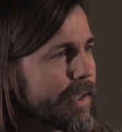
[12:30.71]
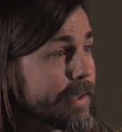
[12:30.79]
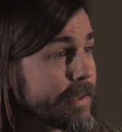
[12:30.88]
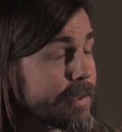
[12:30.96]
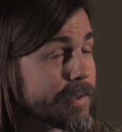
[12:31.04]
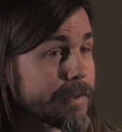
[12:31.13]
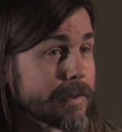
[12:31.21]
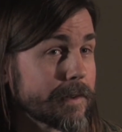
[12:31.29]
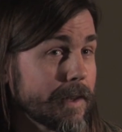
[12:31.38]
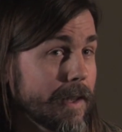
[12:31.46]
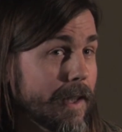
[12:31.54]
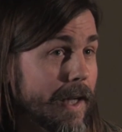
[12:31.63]
and its
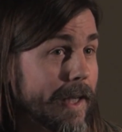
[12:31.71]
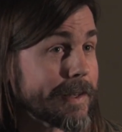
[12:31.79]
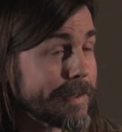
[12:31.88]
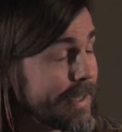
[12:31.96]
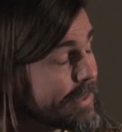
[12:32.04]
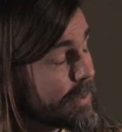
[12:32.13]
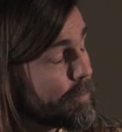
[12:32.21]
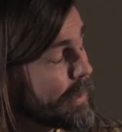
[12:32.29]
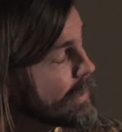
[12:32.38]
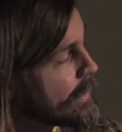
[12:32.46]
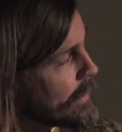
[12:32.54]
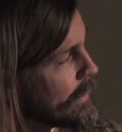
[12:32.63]

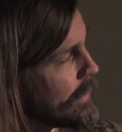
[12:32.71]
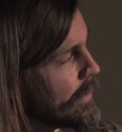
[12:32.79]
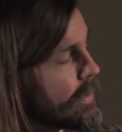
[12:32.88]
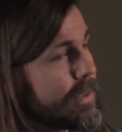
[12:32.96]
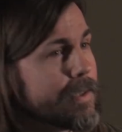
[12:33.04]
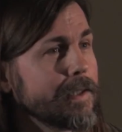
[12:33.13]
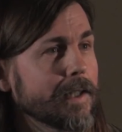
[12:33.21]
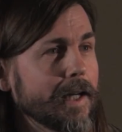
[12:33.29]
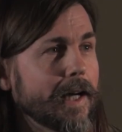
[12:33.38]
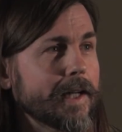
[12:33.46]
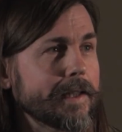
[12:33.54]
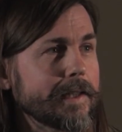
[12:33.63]
accessibility,
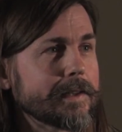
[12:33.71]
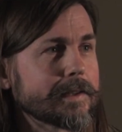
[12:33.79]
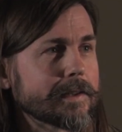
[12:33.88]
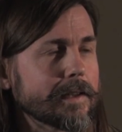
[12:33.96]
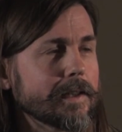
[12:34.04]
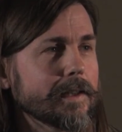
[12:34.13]
and its